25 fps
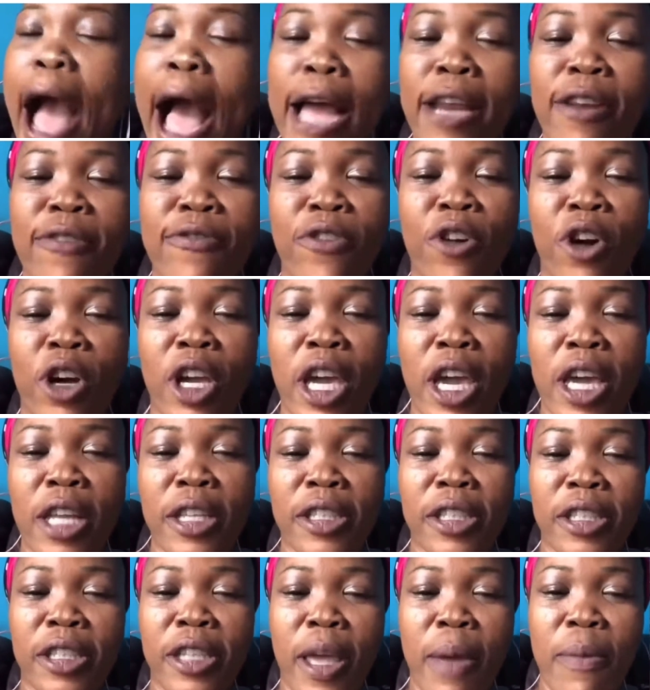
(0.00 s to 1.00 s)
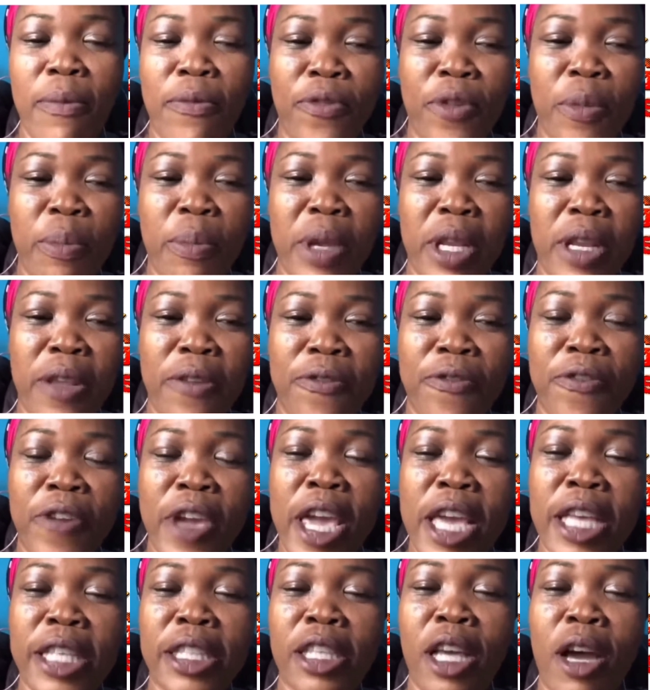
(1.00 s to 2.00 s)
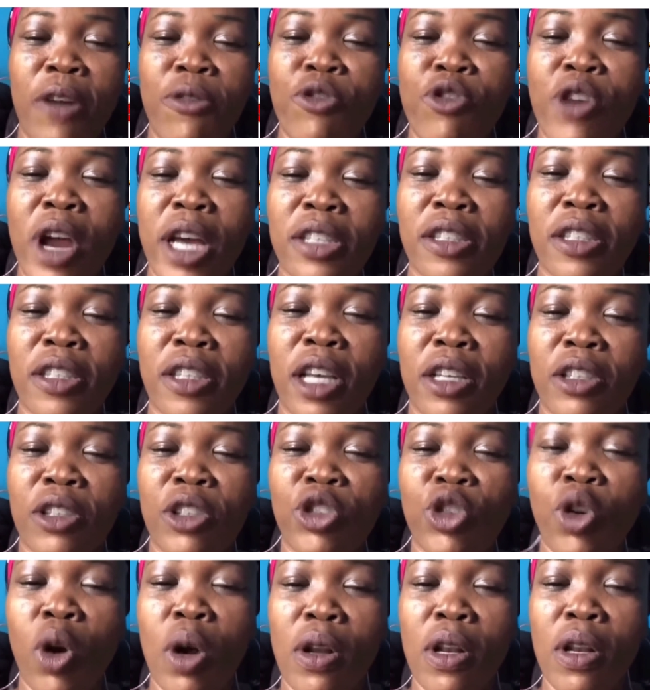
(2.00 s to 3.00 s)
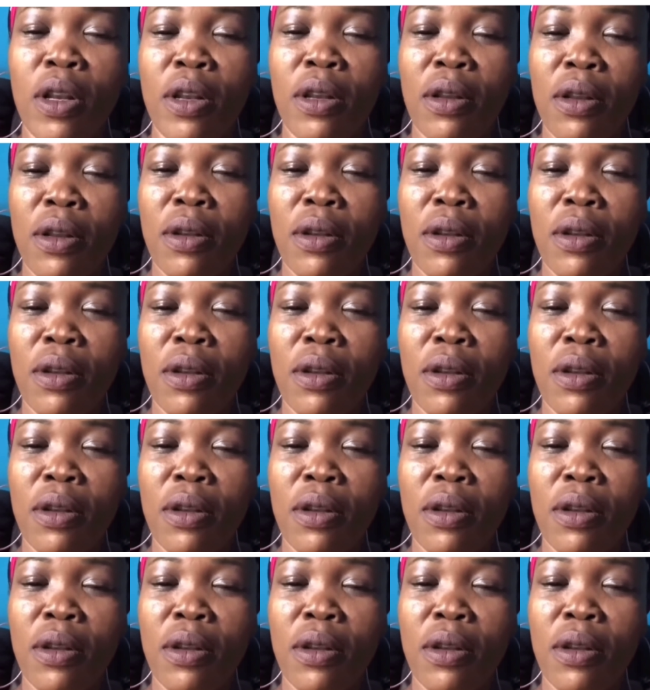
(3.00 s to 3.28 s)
advocates them to be the face of Rasta struggle.